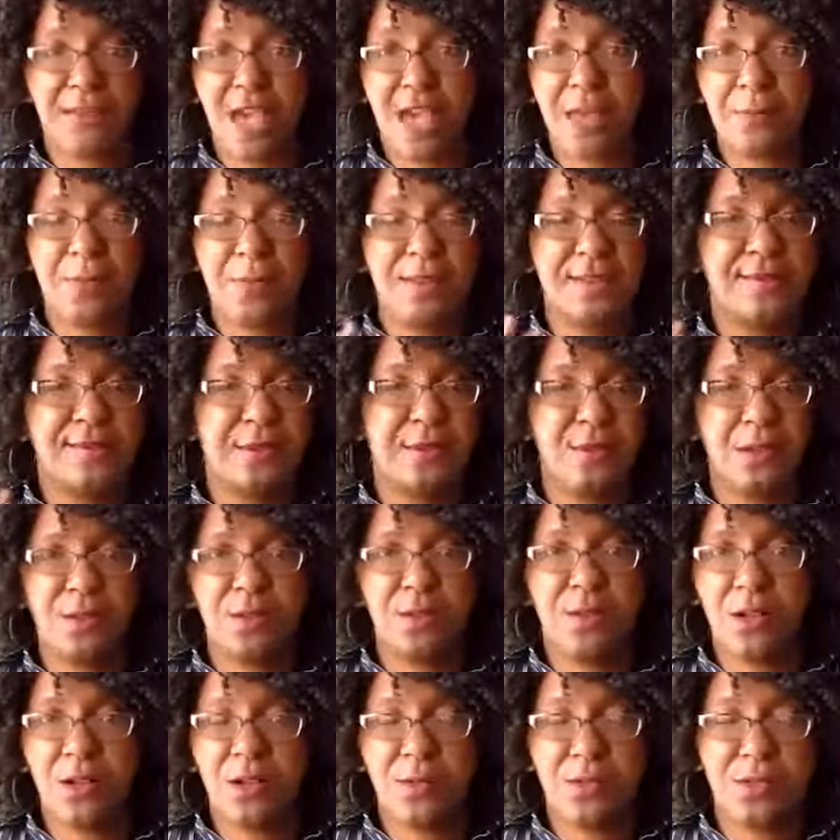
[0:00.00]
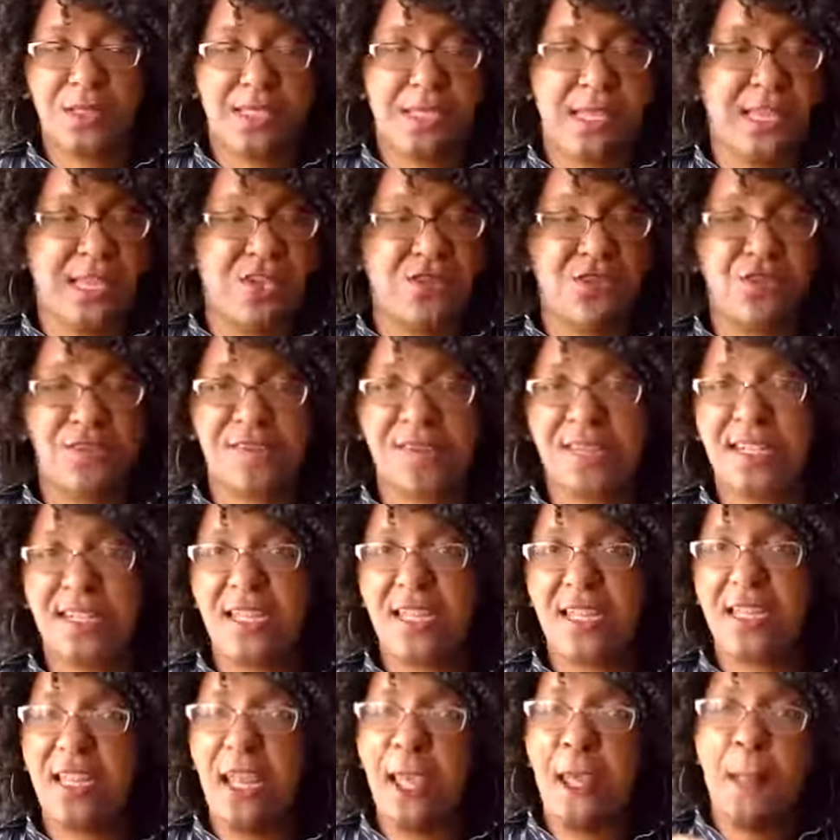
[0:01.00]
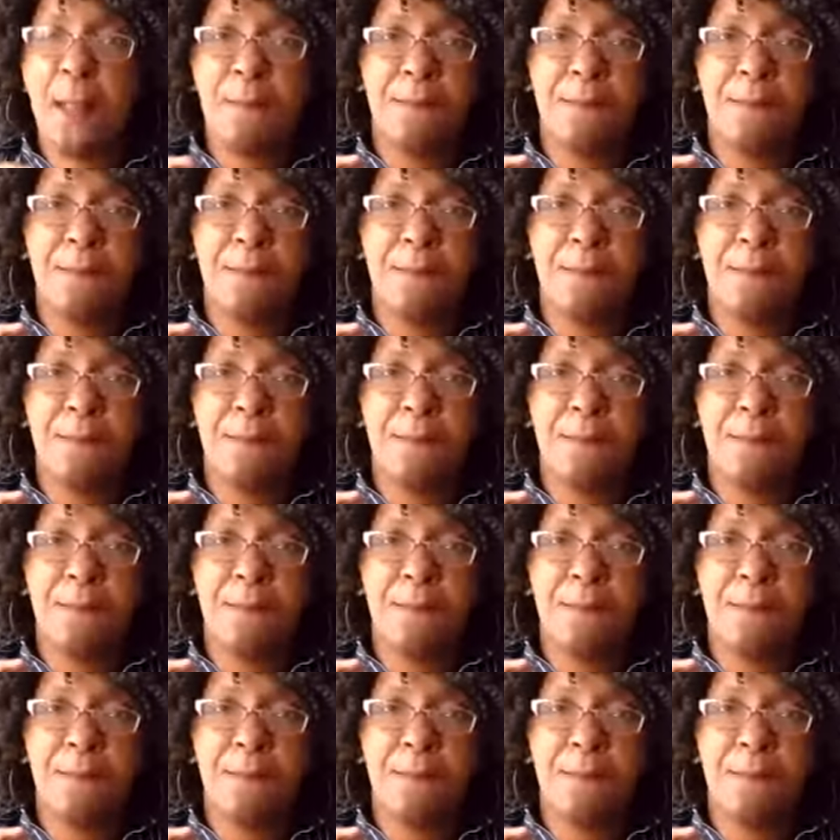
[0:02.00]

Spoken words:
topics that people are really interested in,